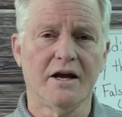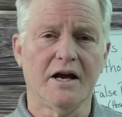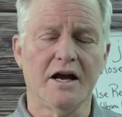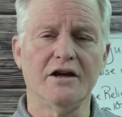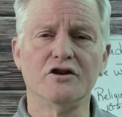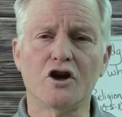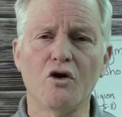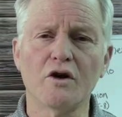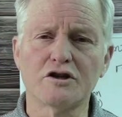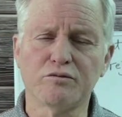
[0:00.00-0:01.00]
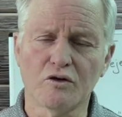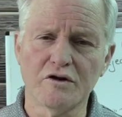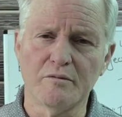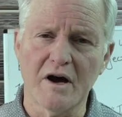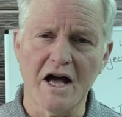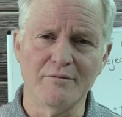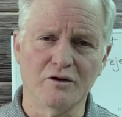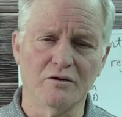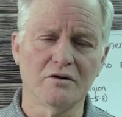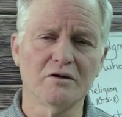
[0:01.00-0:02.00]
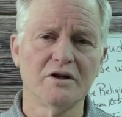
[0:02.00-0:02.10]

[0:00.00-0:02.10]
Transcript: In the Go Explore the Bible,